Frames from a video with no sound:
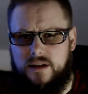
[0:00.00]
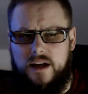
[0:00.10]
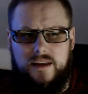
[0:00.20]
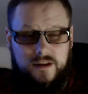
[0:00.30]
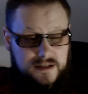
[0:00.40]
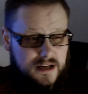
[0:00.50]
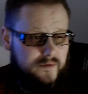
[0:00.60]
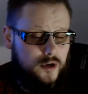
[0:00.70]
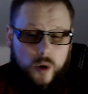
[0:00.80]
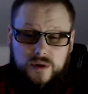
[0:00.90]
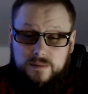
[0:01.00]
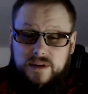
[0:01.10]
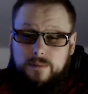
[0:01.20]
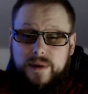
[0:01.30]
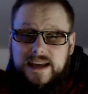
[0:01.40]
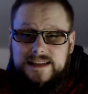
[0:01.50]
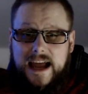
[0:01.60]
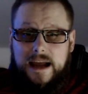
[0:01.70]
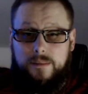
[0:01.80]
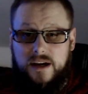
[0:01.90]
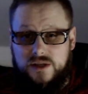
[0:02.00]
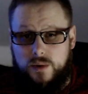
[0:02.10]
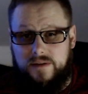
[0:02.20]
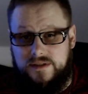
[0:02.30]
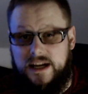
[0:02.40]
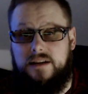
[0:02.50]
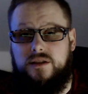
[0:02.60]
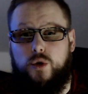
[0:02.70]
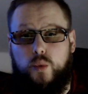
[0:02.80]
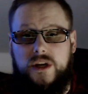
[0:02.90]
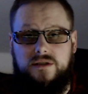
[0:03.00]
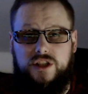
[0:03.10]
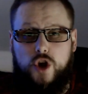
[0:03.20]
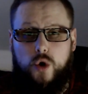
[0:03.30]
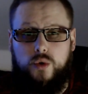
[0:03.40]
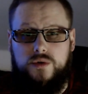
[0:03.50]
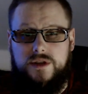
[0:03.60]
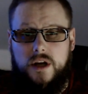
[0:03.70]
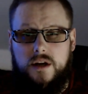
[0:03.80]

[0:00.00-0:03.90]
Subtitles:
There's never going to be a bad time to have daily or weekly goals.